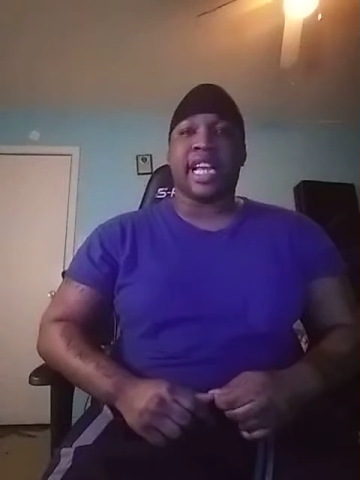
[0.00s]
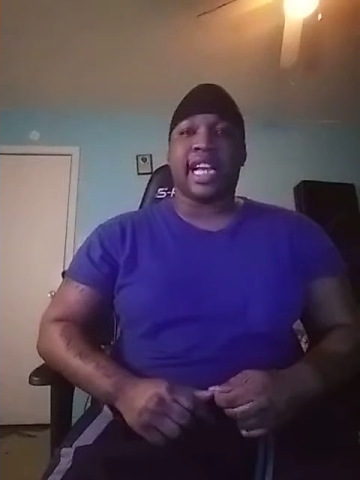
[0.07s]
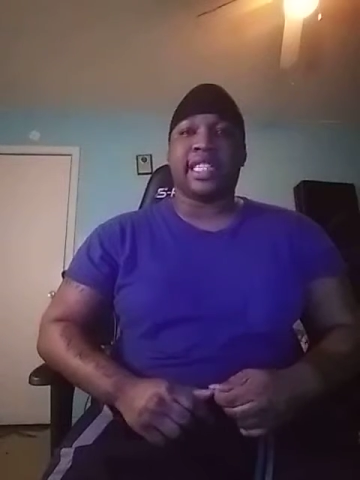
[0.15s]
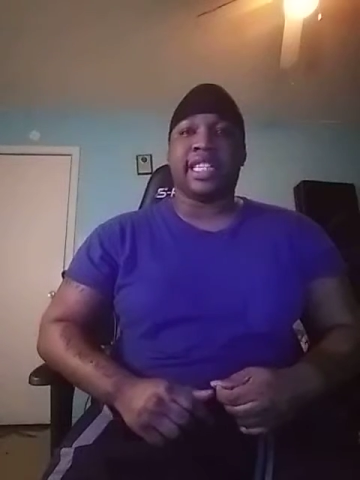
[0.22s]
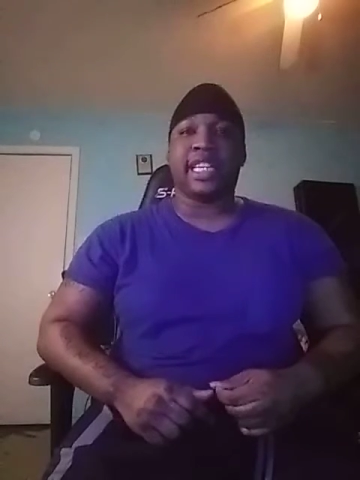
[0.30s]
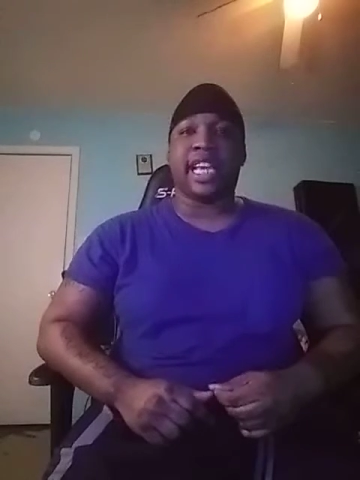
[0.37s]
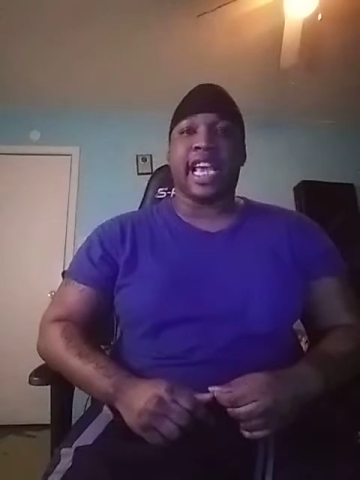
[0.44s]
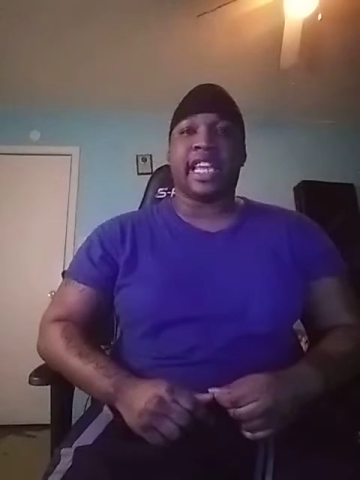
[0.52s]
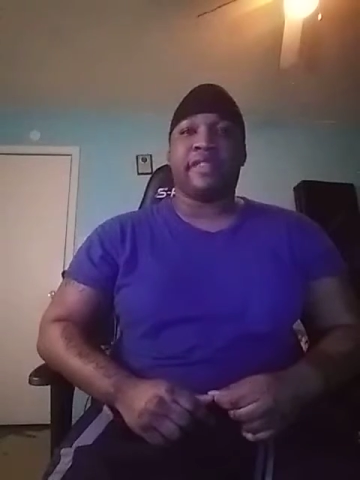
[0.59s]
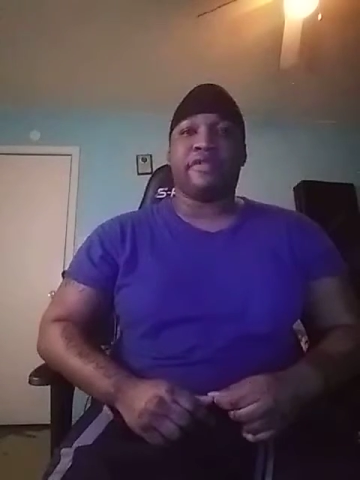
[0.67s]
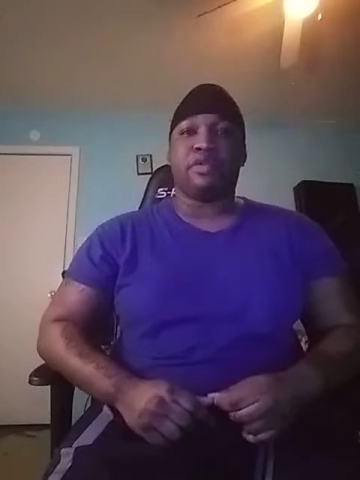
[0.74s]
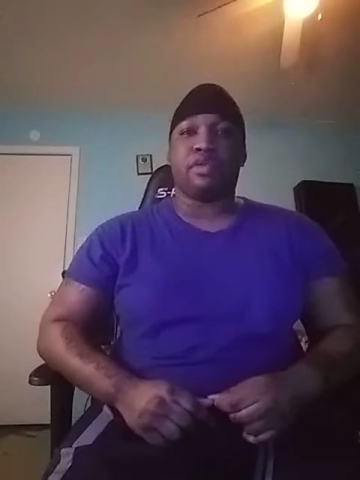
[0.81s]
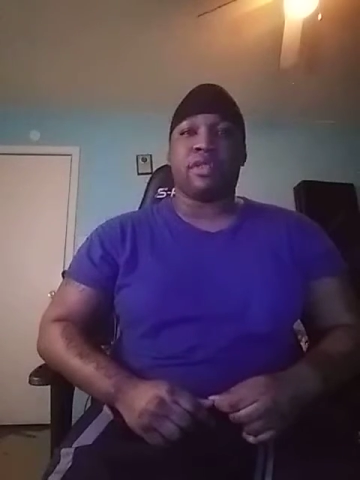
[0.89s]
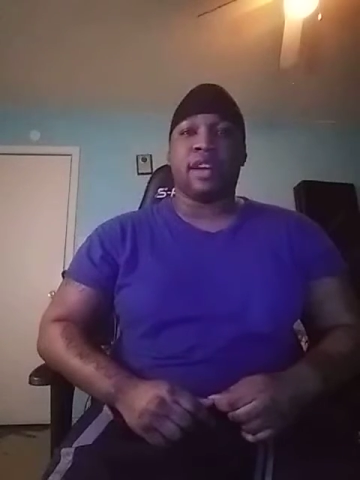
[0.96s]

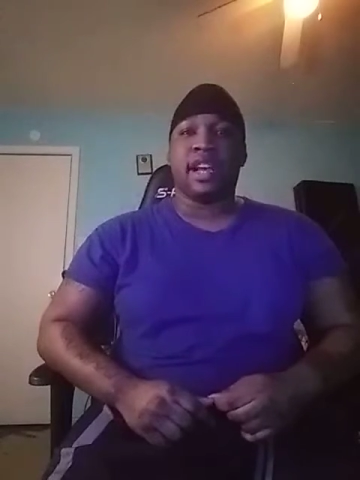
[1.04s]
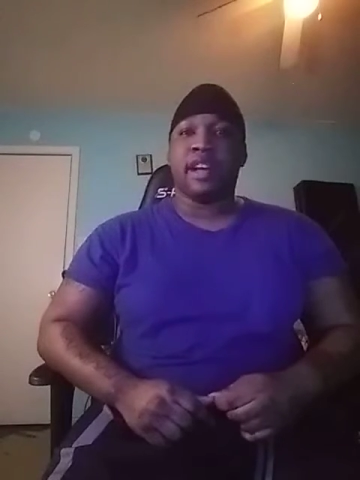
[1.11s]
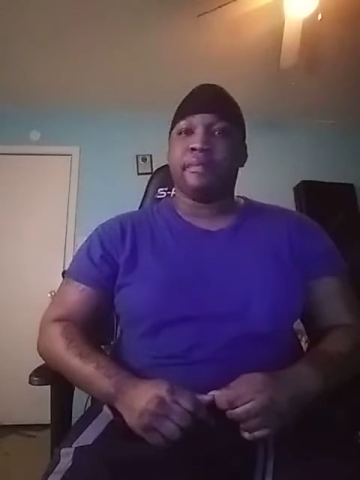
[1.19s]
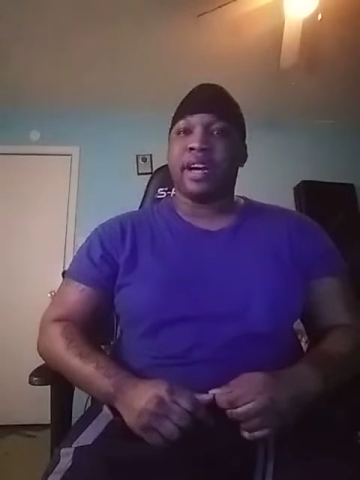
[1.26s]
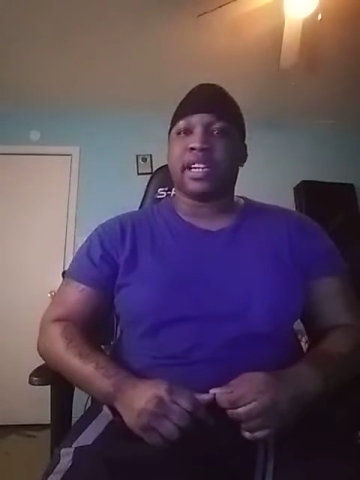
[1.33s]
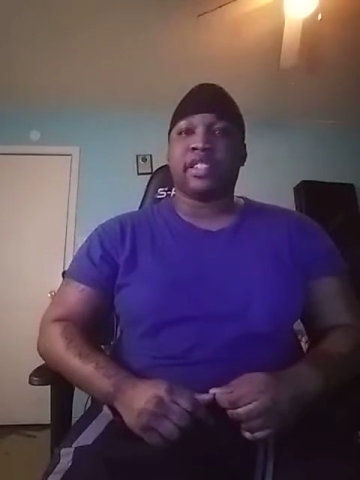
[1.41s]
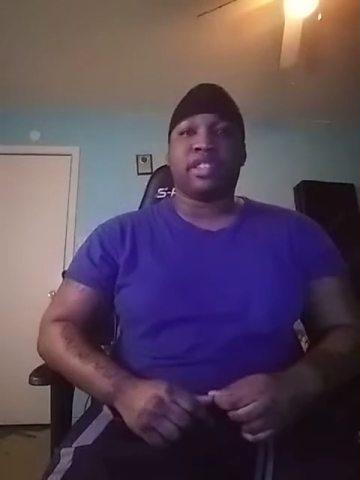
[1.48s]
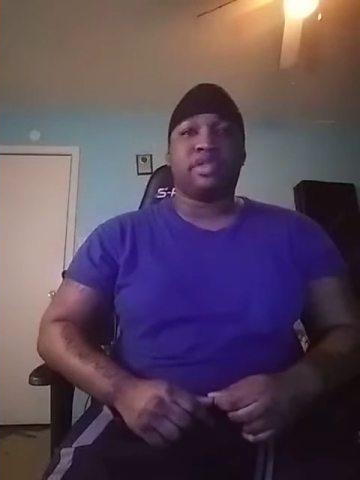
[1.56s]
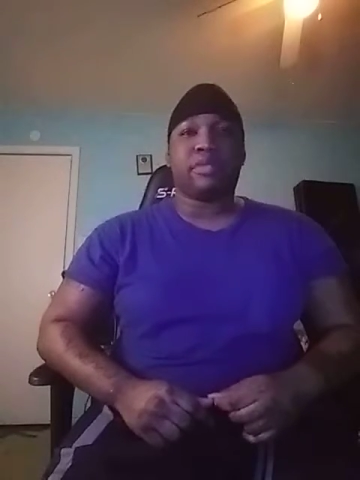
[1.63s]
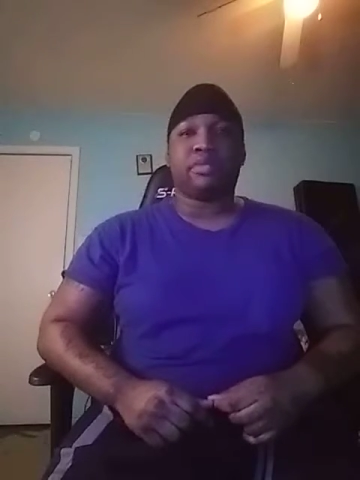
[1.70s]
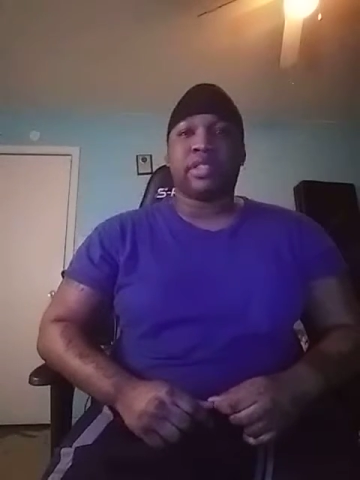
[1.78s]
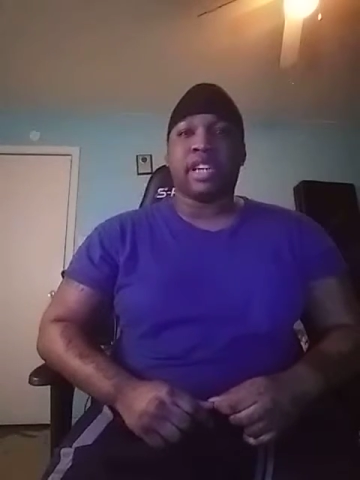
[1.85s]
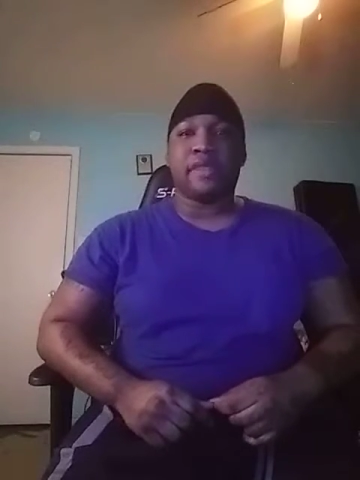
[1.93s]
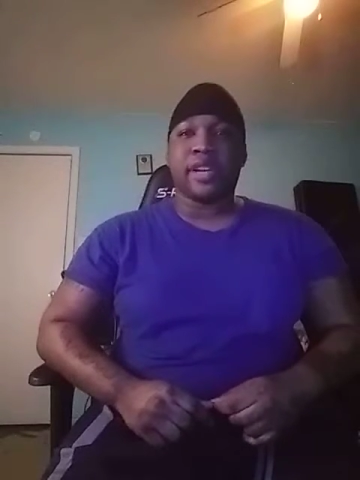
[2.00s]
1984, Michael
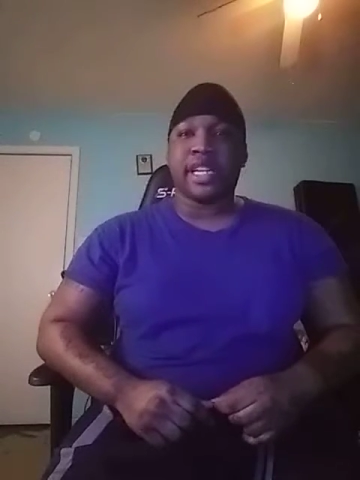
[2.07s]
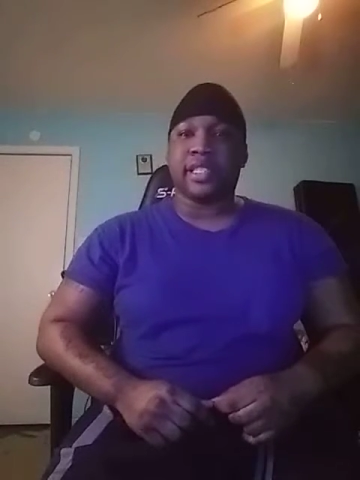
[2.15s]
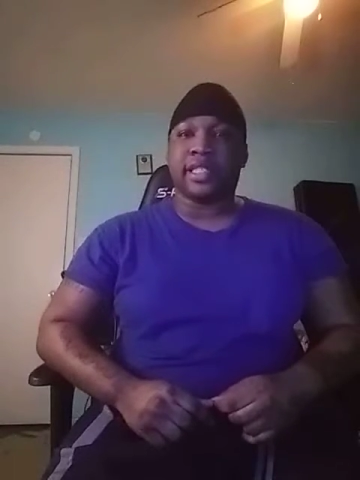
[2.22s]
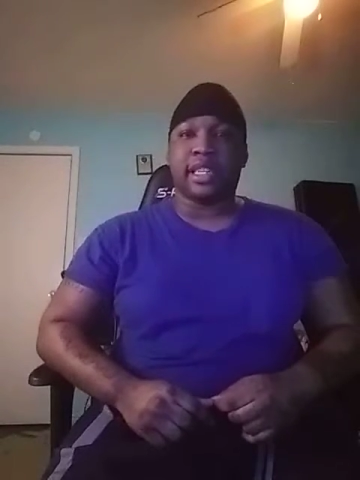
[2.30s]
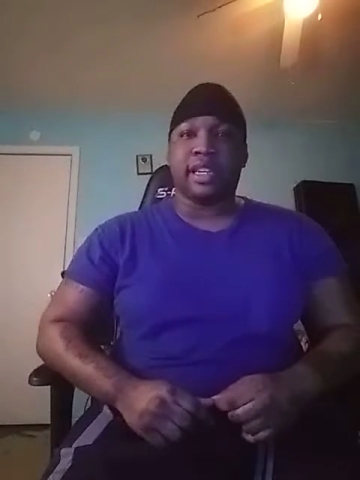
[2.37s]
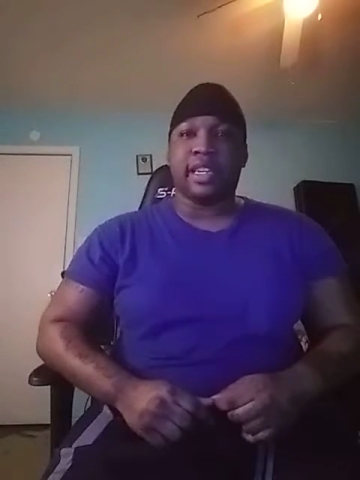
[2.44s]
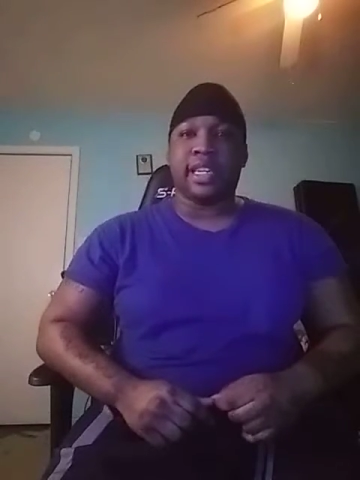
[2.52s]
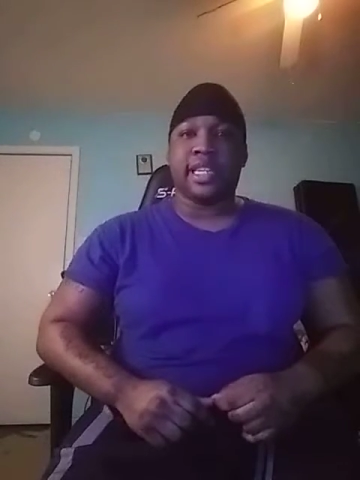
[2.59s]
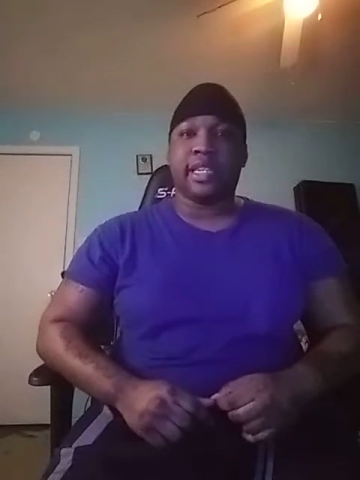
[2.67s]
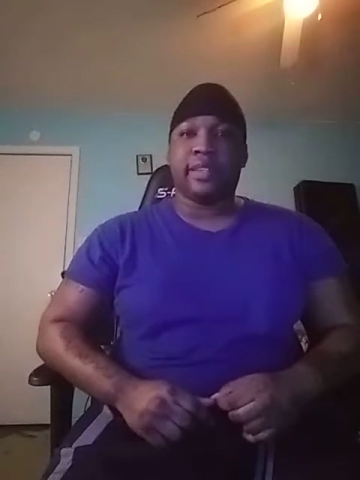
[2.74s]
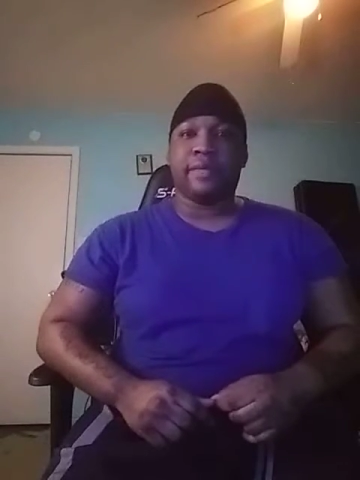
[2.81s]
Jordan was already a stud.